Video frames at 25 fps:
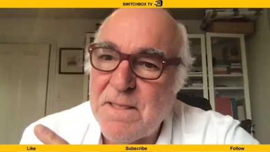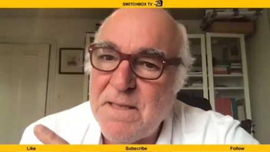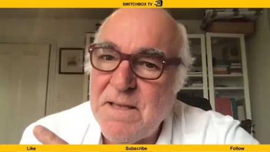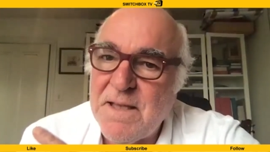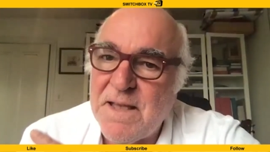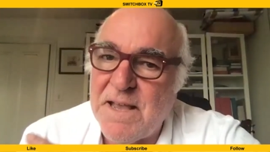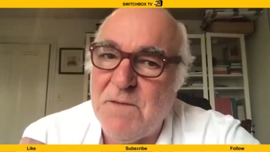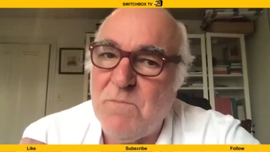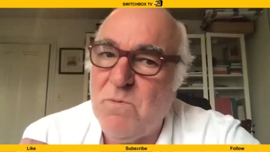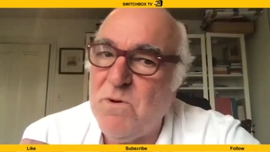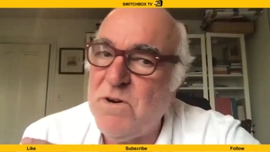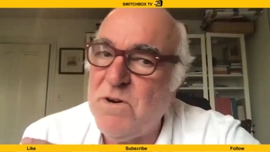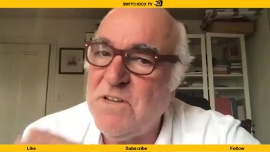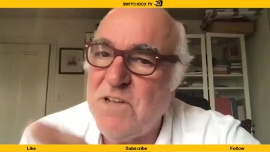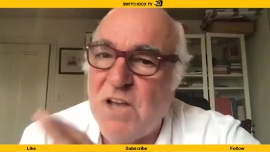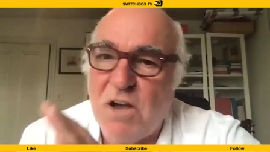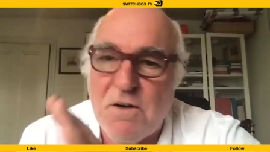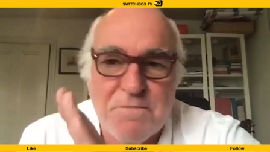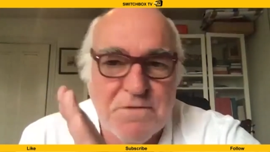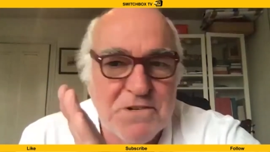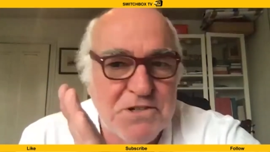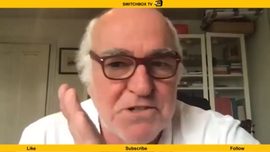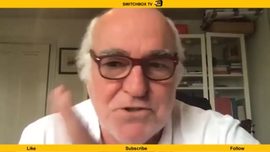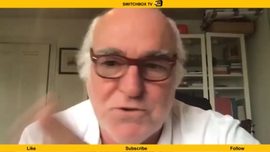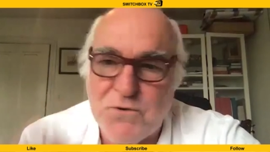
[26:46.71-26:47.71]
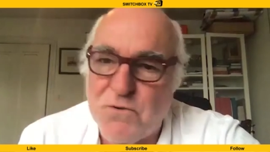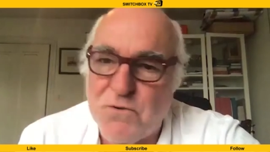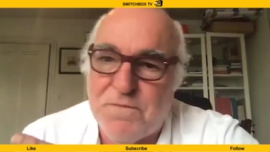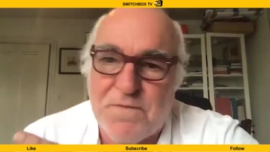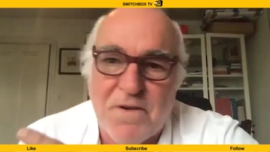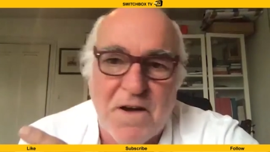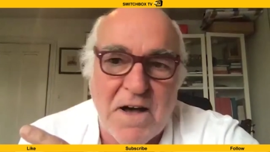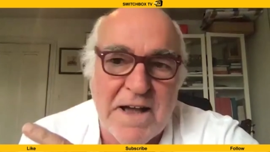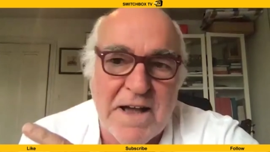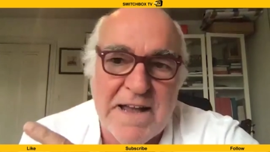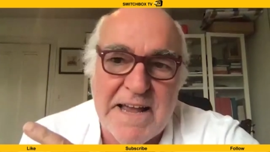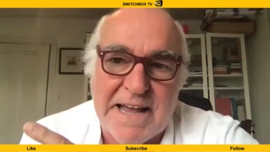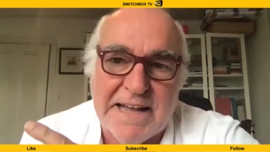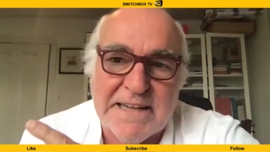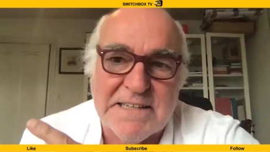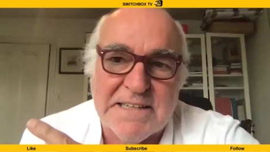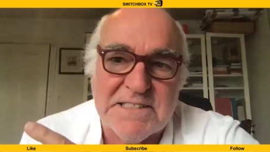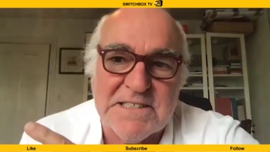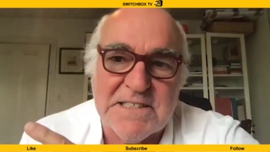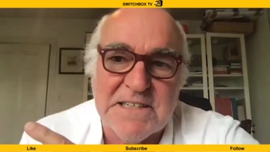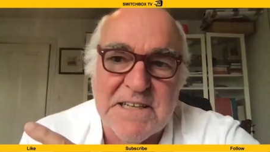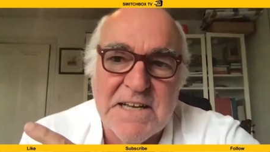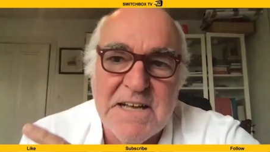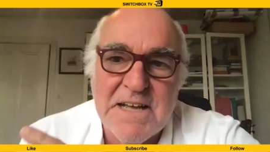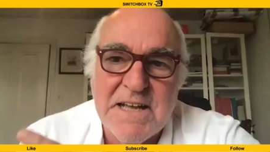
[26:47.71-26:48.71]
He wouldn't go for surefire
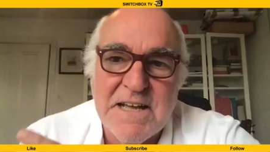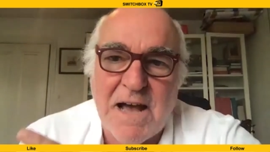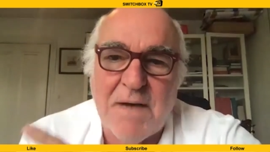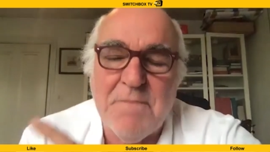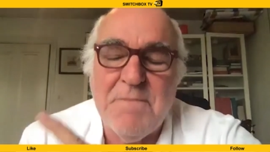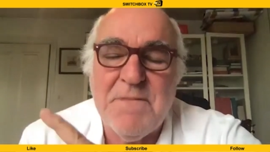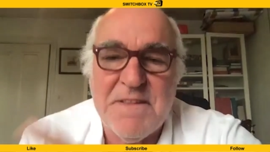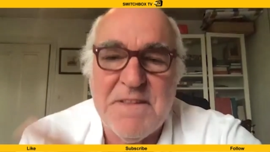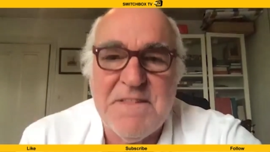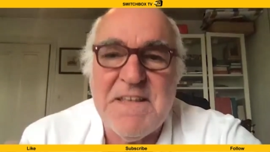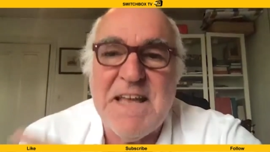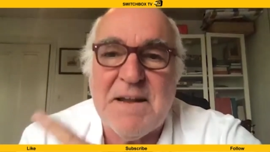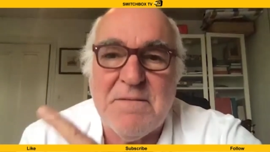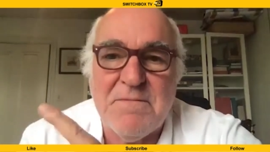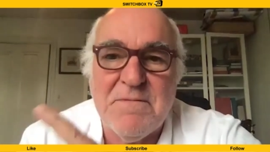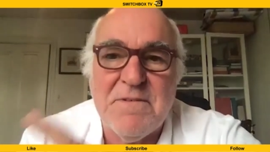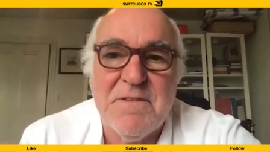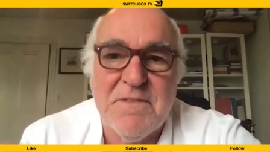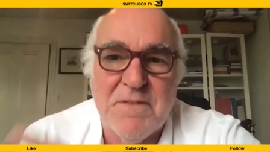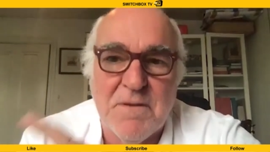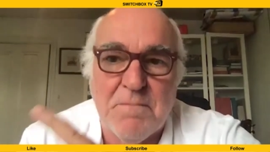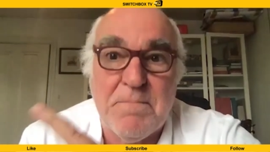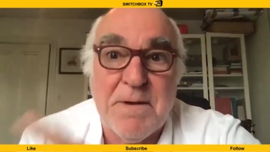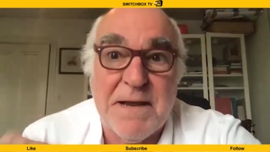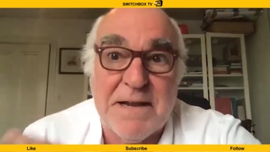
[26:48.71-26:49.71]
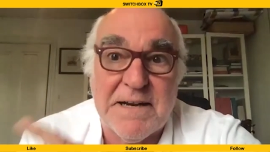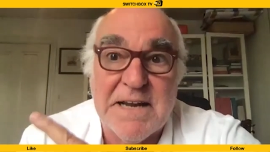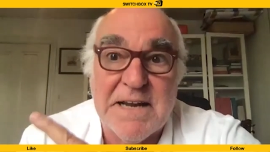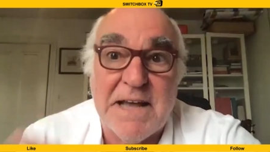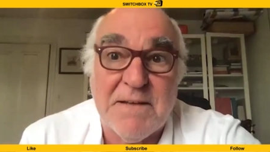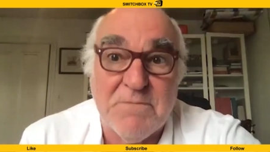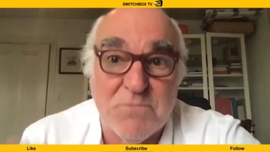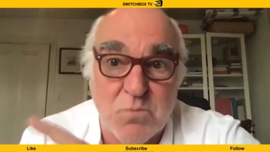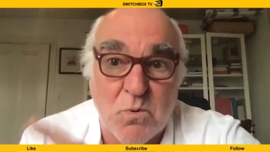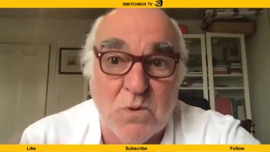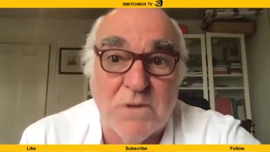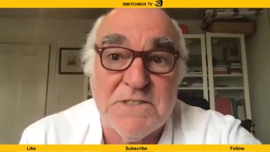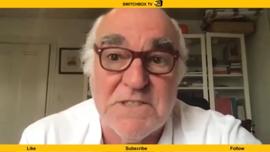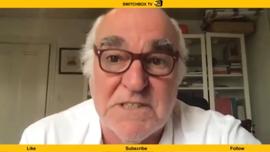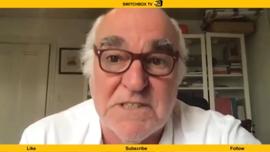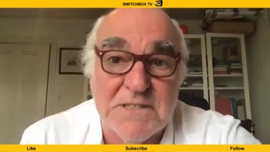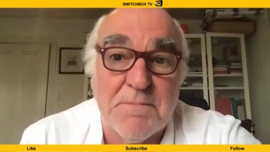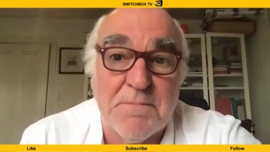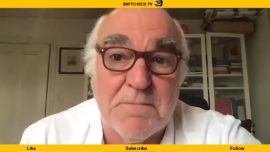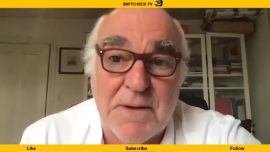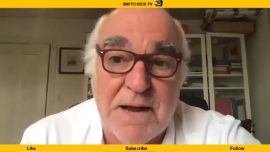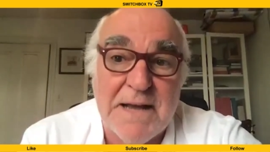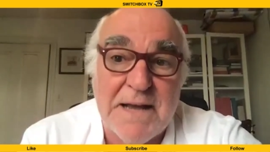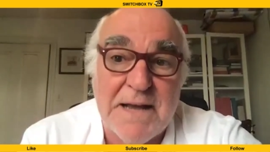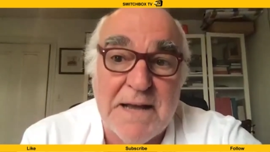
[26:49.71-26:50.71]
hits. And in the end, the big names wanted to
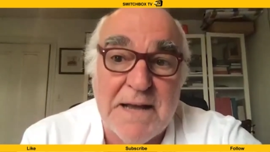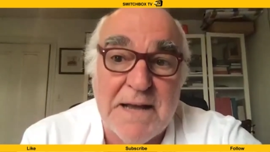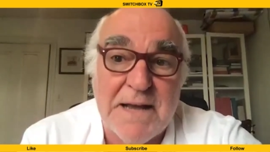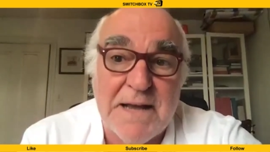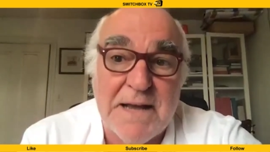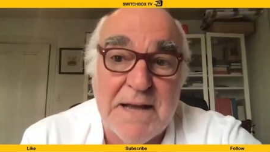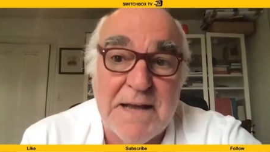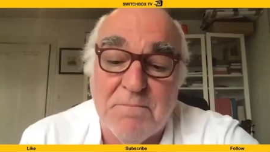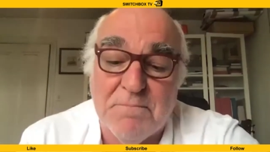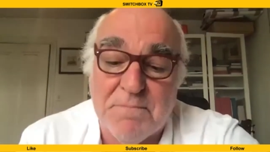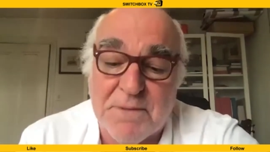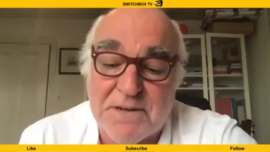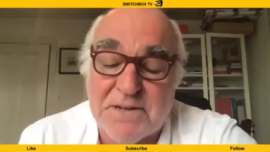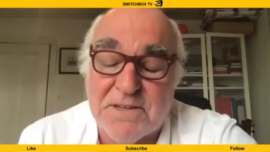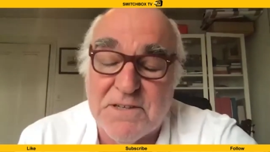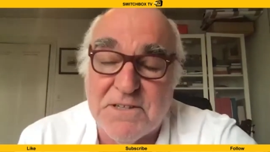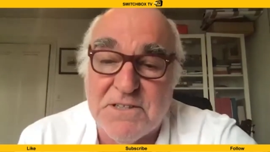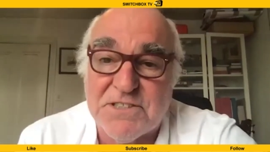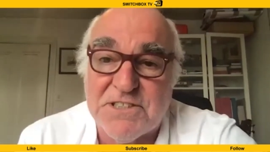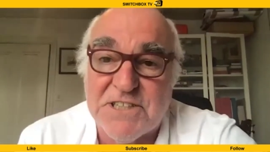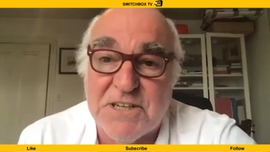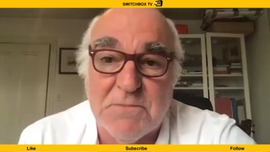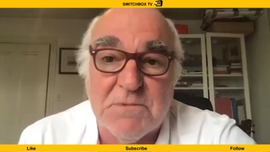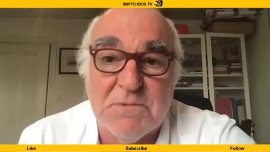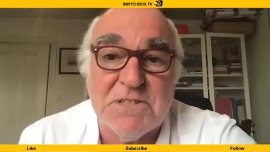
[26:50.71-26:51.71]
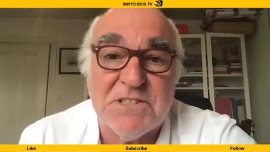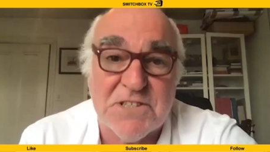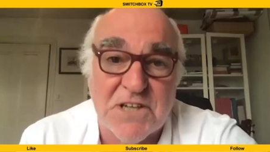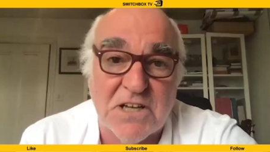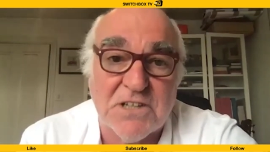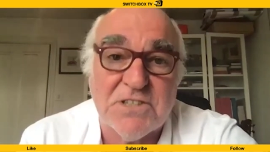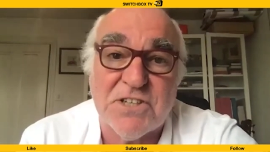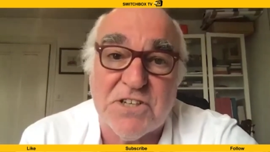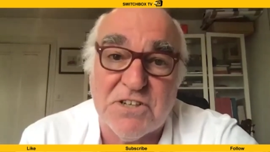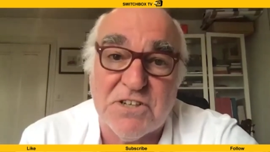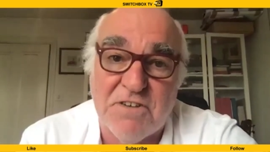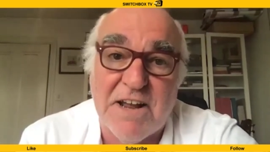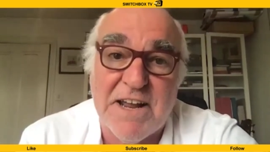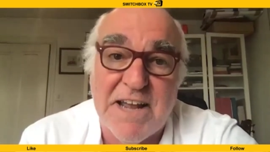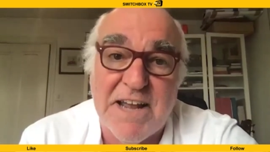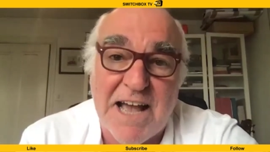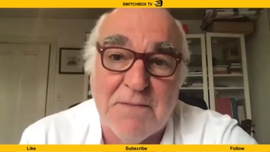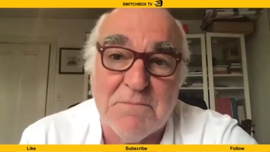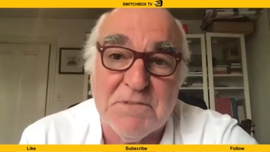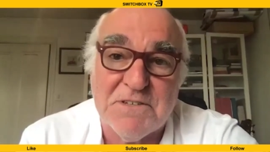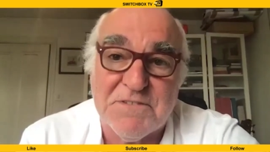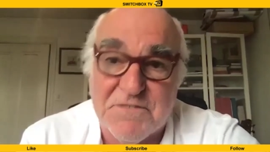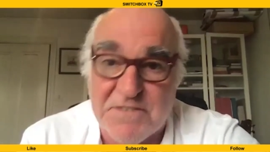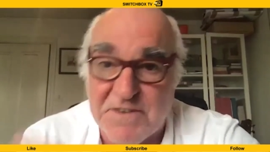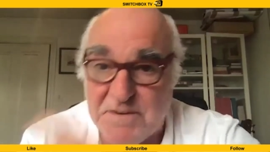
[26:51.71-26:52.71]
play the club because it was such a great
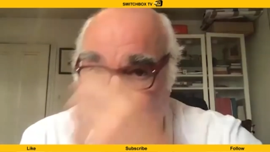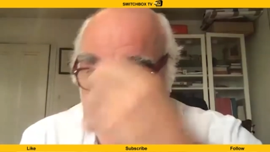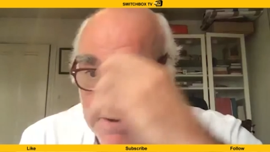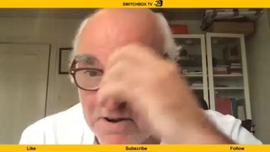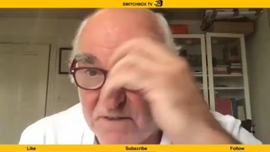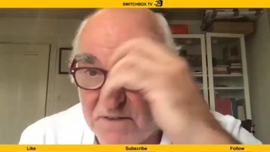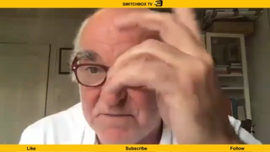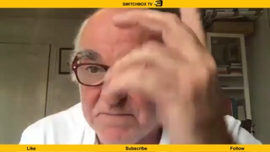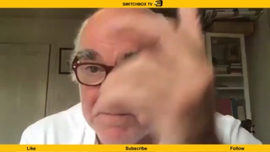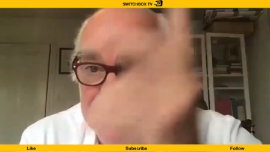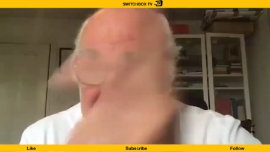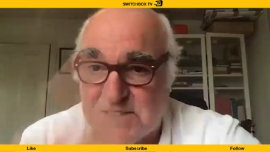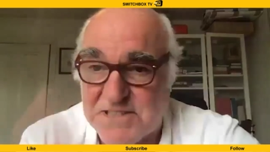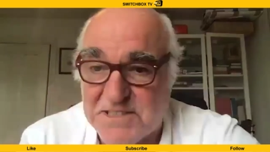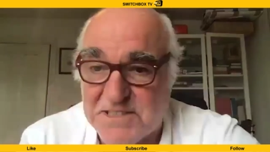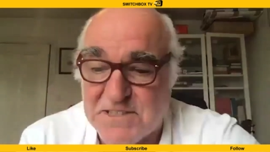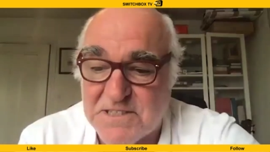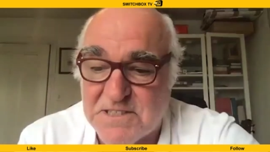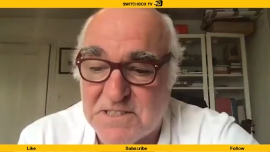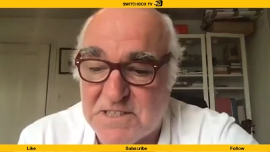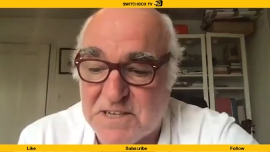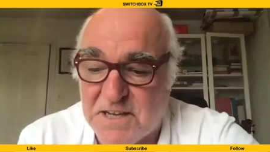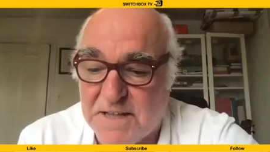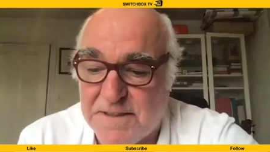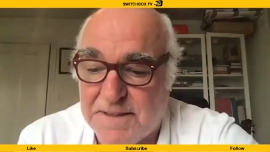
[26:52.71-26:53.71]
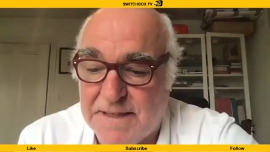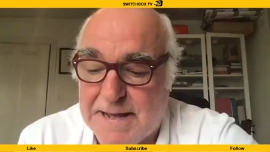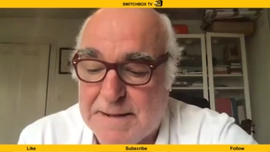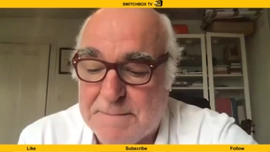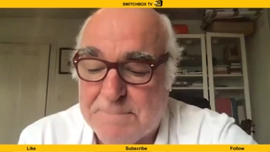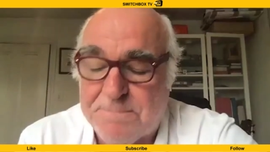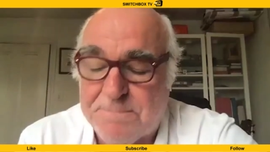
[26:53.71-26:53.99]
atmosphere, apart from incidents like that.